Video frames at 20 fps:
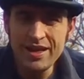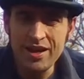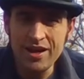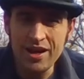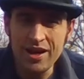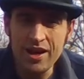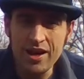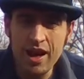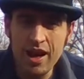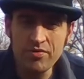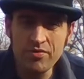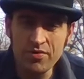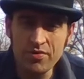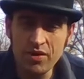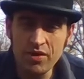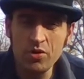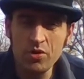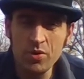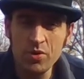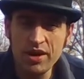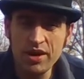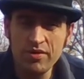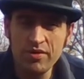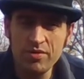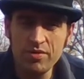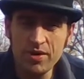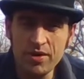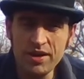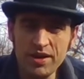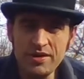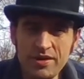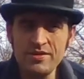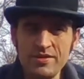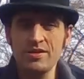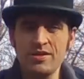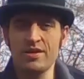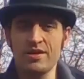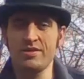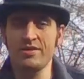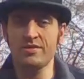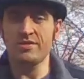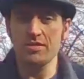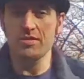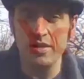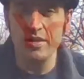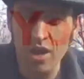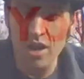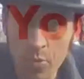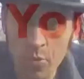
Have a very good week, everybody, and I